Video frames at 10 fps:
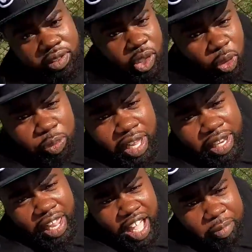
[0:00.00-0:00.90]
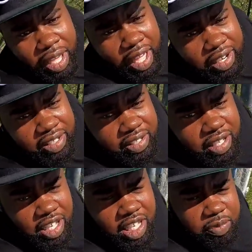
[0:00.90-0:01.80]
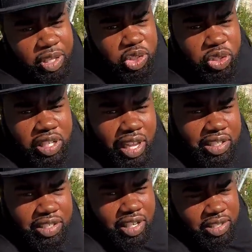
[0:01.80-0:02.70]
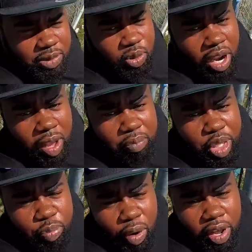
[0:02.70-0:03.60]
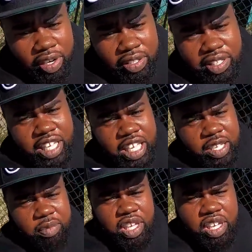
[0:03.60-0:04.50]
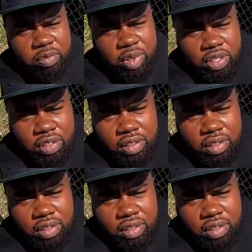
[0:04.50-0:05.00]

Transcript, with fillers: Don't Plan a Live Behind the Scenes. Make sure you like, share, and subscribe and be a part of the team, you hear me?